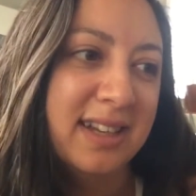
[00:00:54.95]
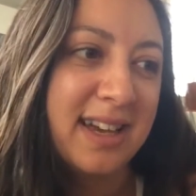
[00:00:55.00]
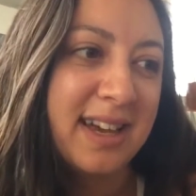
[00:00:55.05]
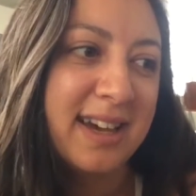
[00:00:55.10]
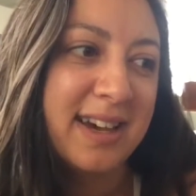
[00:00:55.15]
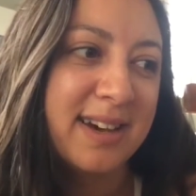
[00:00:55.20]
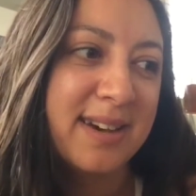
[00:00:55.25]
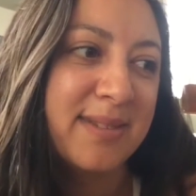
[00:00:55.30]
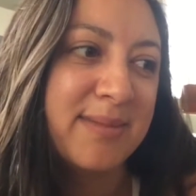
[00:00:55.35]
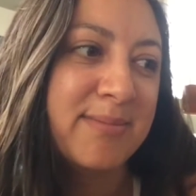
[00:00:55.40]

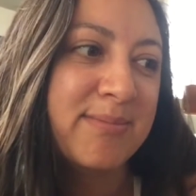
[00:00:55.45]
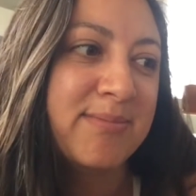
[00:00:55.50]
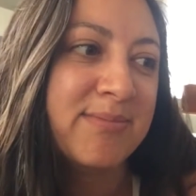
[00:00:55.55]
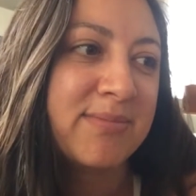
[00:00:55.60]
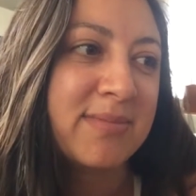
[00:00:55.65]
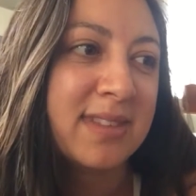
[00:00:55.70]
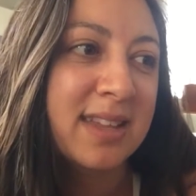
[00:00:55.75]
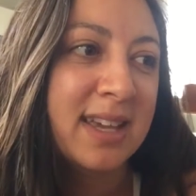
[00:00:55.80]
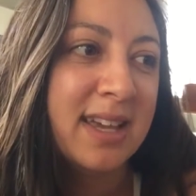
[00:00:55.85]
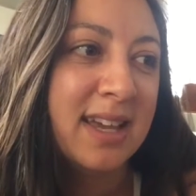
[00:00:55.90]

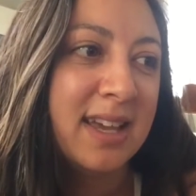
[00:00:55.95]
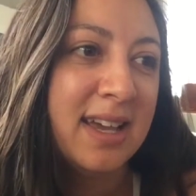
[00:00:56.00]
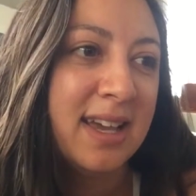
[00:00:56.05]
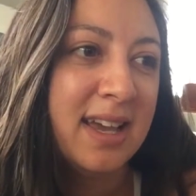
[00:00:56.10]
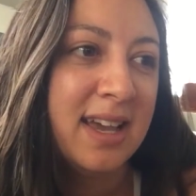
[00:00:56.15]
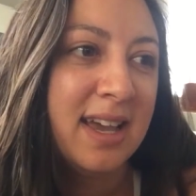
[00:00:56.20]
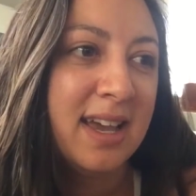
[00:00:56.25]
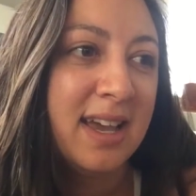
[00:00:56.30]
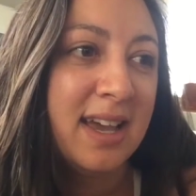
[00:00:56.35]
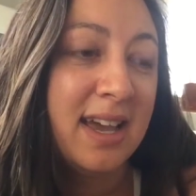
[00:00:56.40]

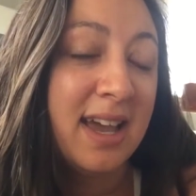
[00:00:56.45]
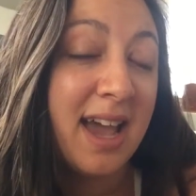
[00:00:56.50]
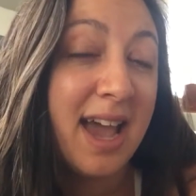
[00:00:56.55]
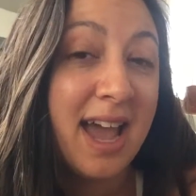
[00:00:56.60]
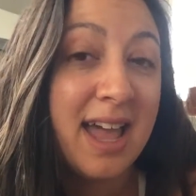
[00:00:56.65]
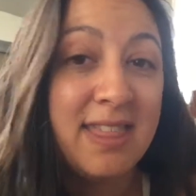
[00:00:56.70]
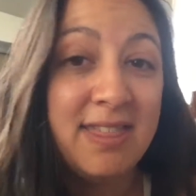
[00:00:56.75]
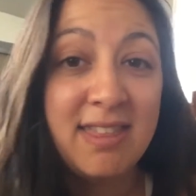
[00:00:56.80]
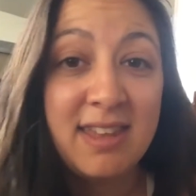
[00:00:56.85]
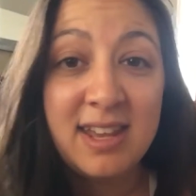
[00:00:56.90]

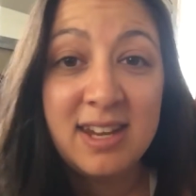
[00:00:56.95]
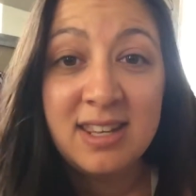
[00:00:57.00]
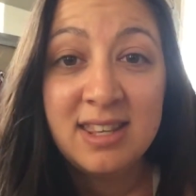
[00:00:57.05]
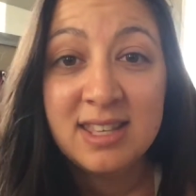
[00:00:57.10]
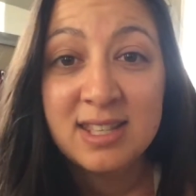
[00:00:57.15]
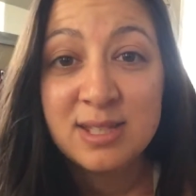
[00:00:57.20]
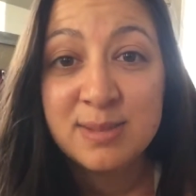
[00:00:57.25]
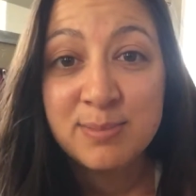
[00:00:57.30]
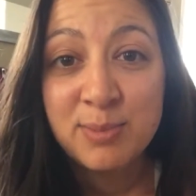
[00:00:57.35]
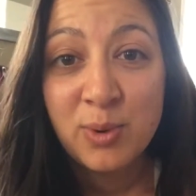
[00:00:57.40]
And then
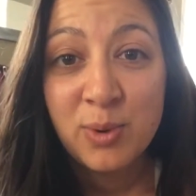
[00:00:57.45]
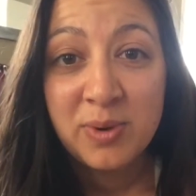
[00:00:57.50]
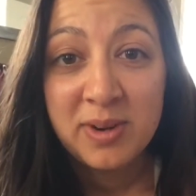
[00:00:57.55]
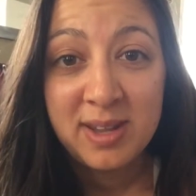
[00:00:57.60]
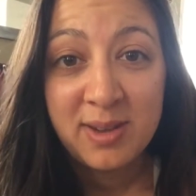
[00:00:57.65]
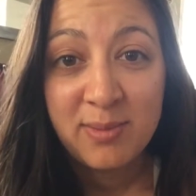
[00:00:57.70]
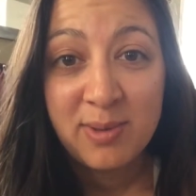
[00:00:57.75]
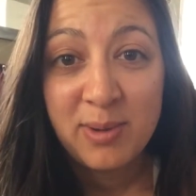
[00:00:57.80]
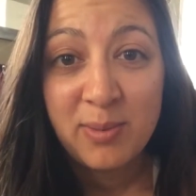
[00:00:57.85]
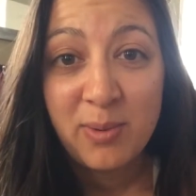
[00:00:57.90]
this
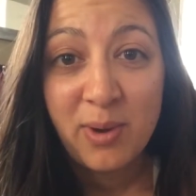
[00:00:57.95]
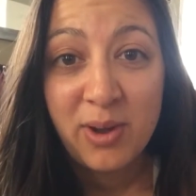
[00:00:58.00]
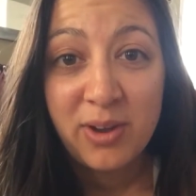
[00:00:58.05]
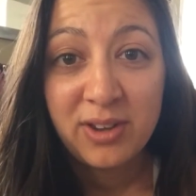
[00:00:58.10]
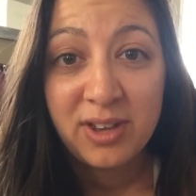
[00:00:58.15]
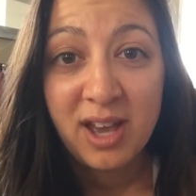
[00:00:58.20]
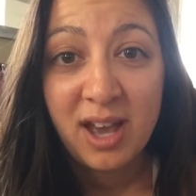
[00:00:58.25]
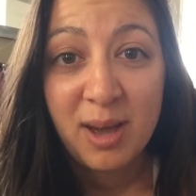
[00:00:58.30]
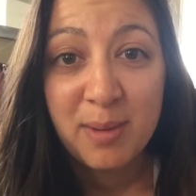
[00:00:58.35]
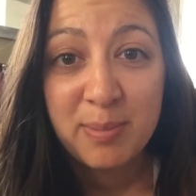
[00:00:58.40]
morning we
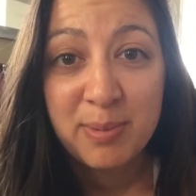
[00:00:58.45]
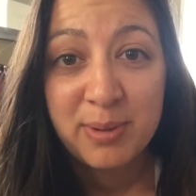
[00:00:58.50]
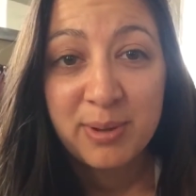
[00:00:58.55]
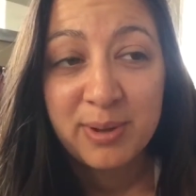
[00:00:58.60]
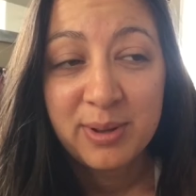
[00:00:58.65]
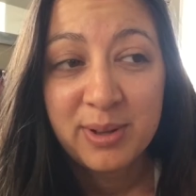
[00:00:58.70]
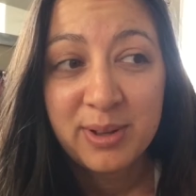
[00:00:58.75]
woke up